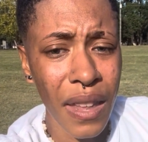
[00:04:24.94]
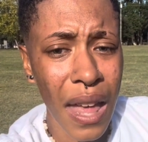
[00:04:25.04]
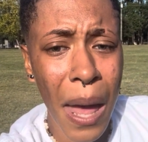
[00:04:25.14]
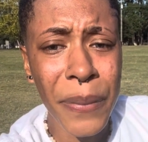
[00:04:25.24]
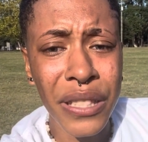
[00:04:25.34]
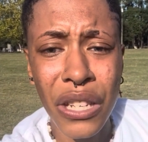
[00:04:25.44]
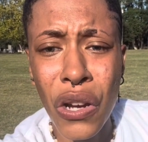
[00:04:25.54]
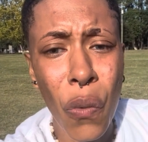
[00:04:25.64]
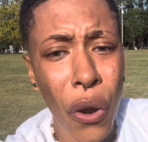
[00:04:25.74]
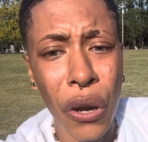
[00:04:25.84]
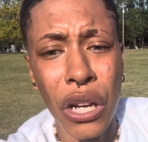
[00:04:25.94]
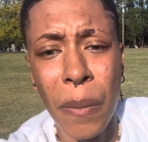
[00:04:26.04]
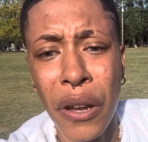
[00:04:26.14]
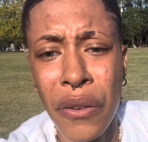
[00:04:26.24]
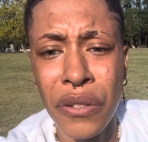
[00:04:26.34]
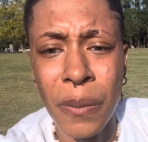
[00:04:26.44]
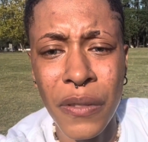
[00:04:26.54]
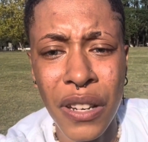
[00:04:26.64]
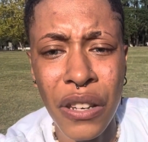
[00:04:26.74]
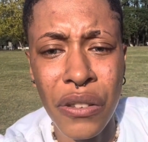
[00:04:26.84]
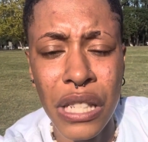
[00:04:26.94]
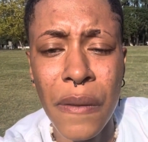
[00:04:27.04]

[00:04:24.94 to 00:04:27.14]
I'm still working on my YouTube videos.